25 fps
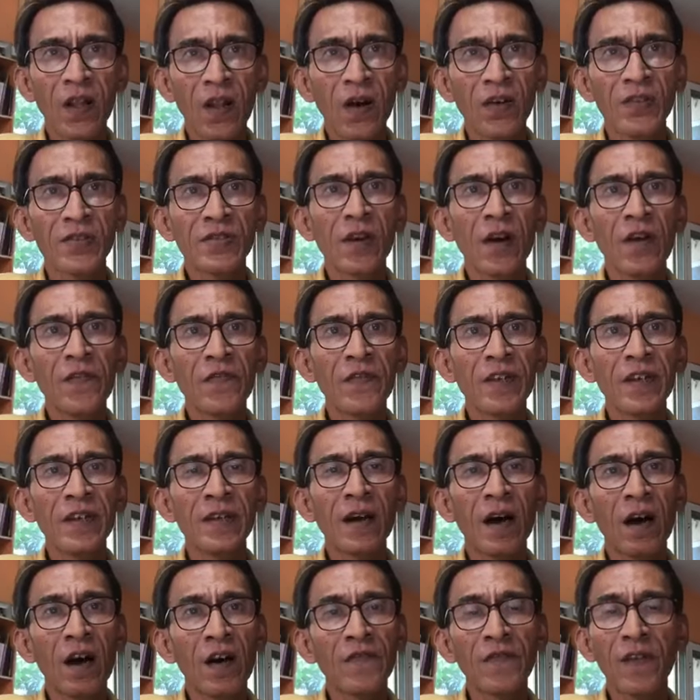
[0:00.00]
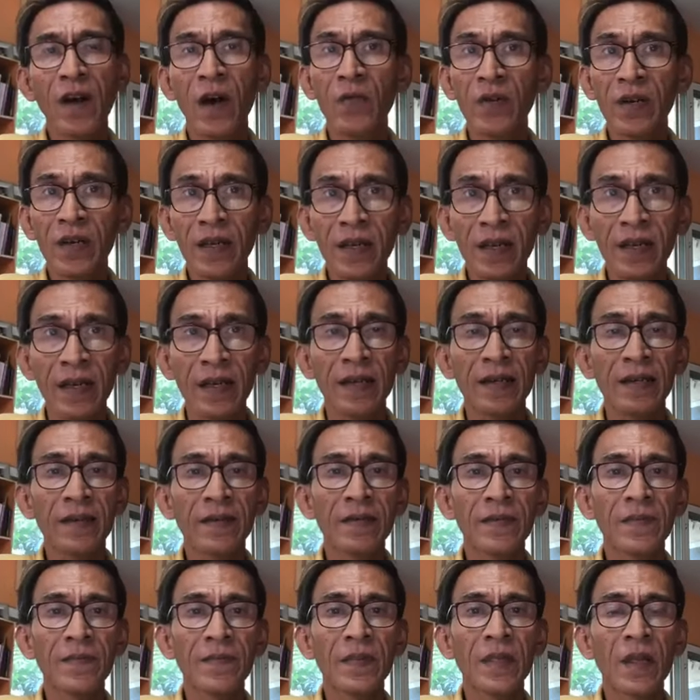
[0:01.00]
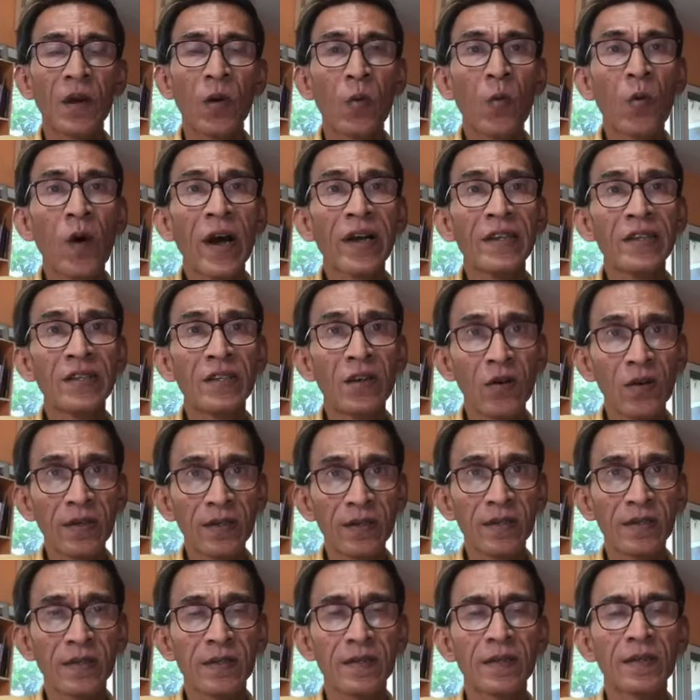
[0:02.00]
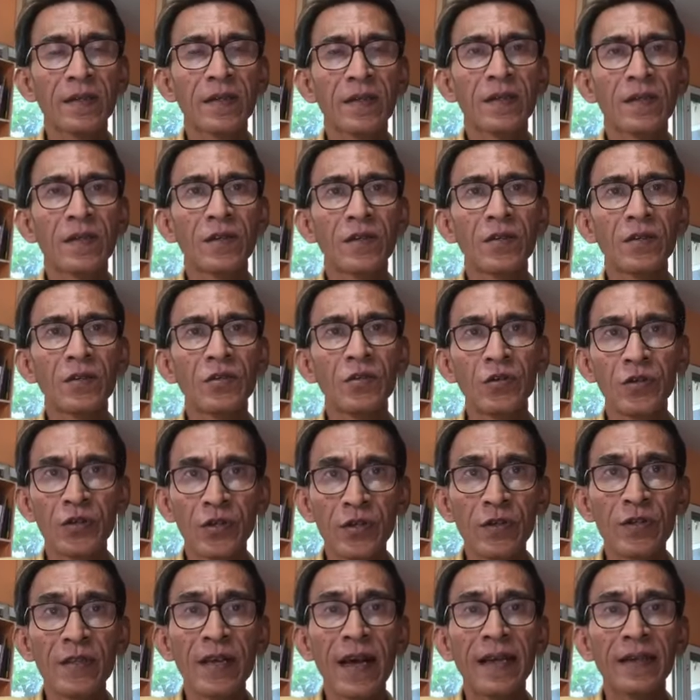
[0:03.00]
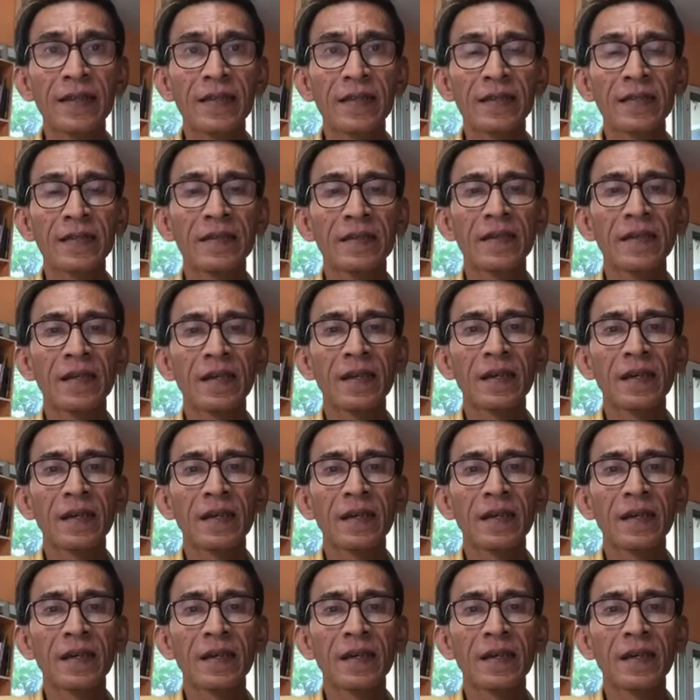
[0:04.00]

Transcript: philosophy of our king. Why don't you do that?